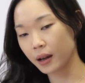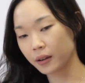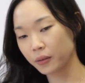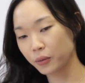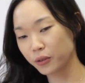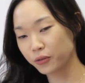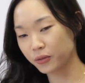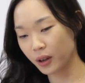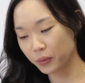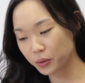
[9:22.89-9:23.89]
We
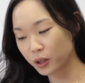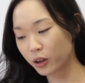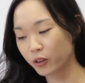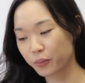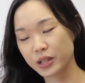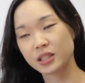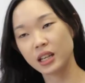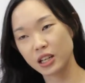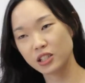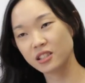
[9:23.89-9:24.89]
do a lot of
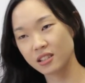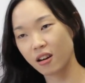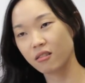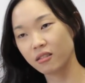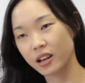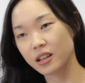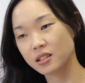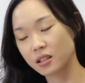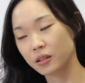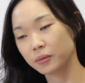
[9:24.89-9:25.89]
presentations now
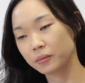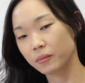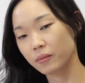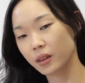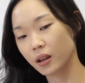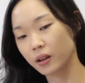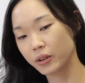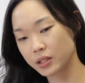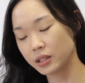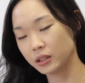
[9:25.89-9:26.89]
as a
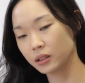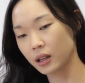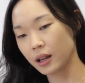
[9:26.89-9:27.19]
resident.